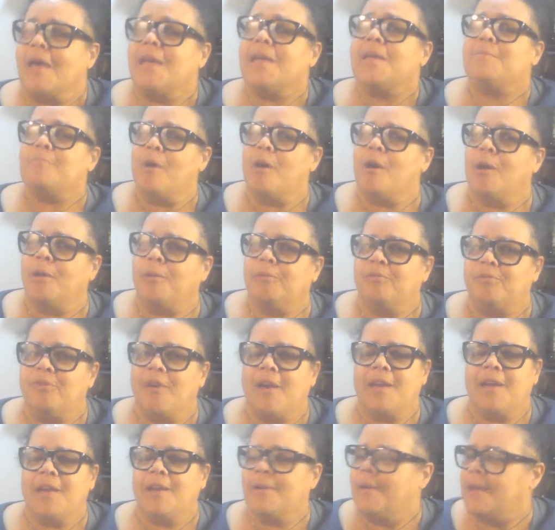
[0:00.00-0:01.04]
I'm on
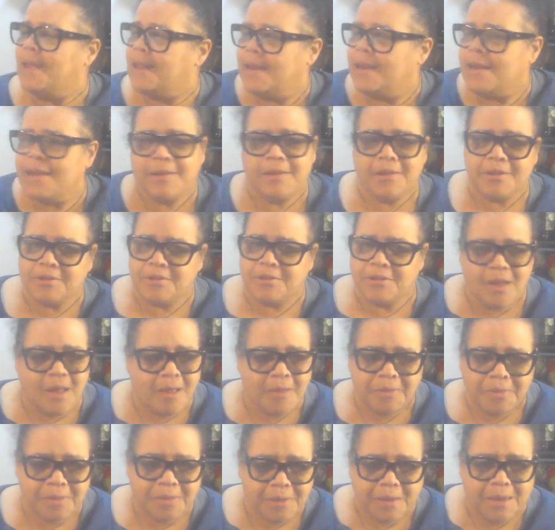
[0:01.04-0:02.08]
fire. And it is
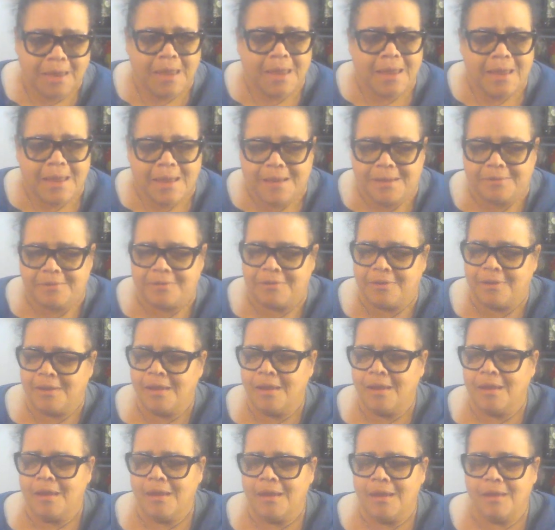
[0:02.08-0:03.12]
not the case.
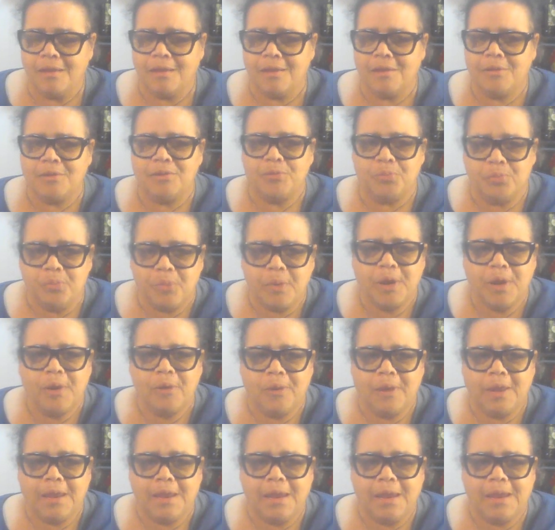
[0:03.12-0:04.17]
It is
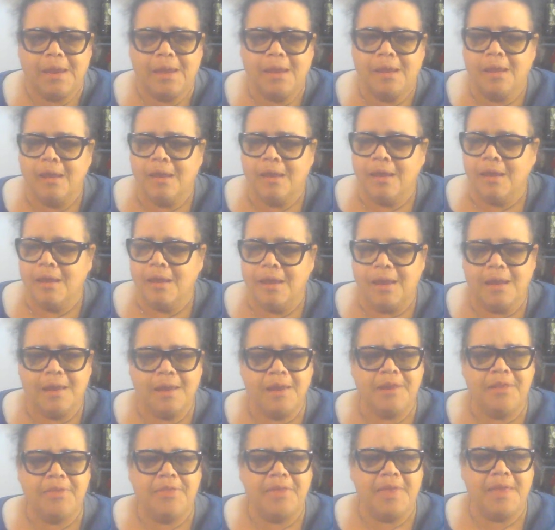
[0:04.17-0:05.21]
rarely
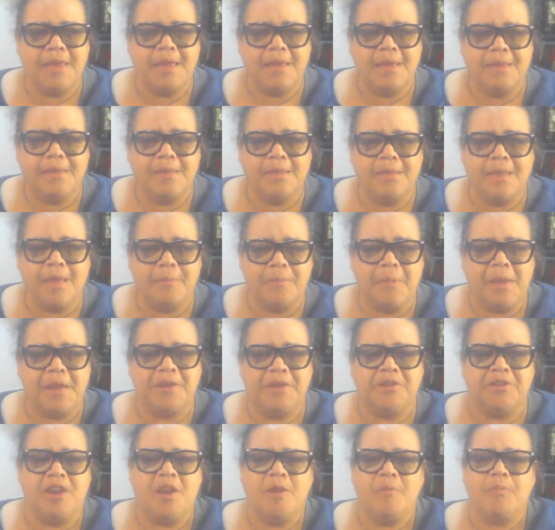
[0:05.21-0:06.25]
anything that
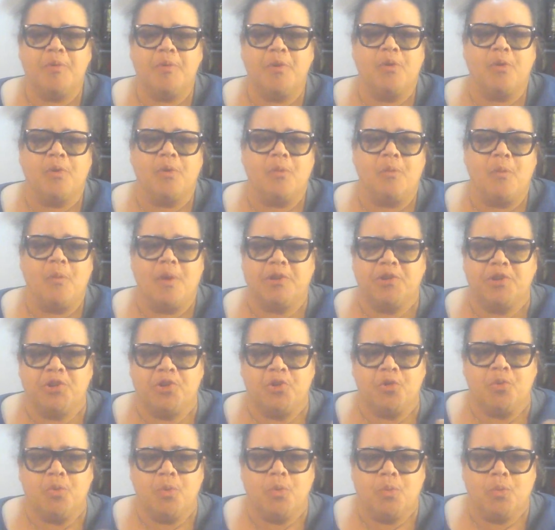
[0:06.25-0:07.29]
my temper wants
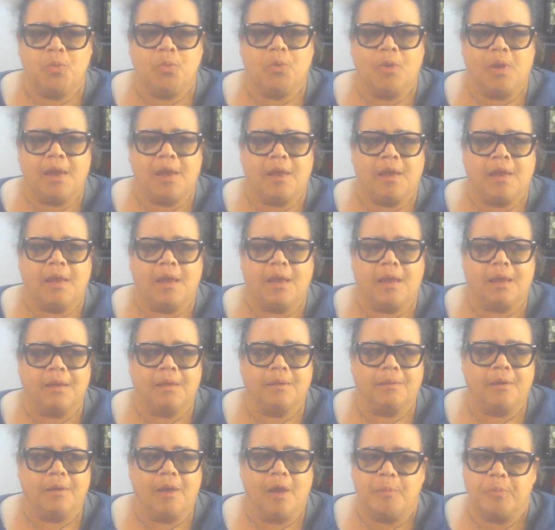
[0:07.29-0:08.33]
to like
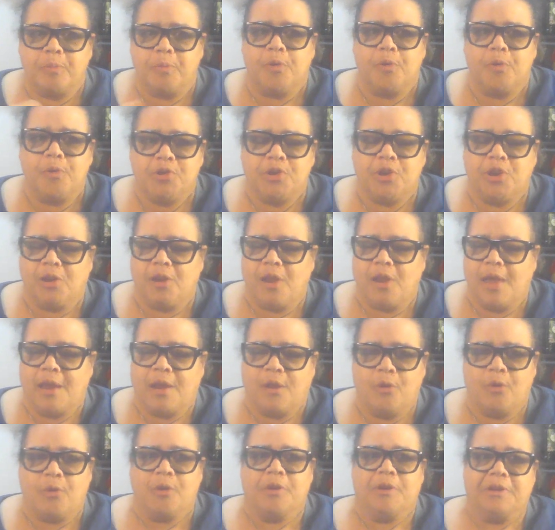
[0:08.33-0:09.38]
approach it
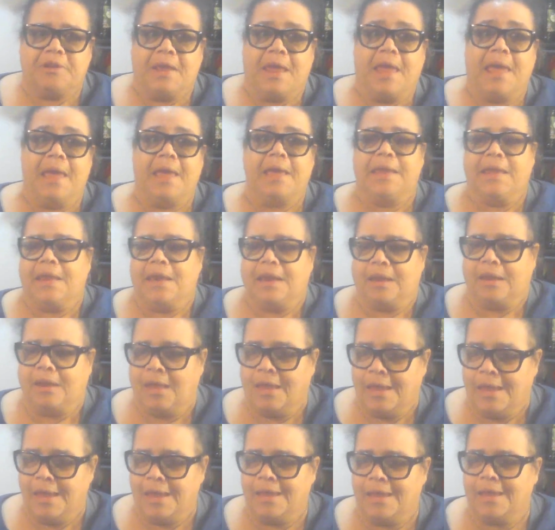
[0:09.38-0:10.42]
like or attack it
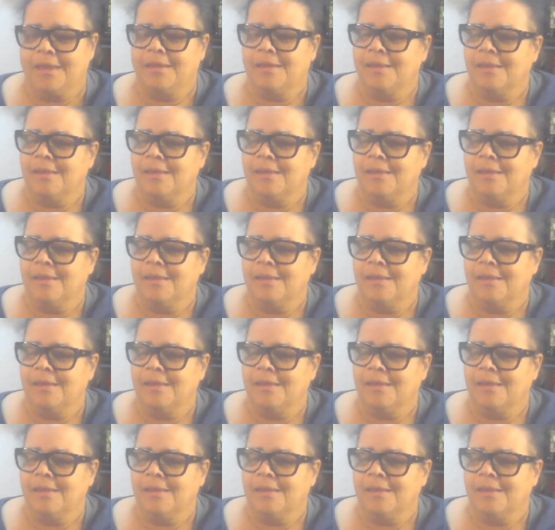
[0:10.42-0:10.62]
like.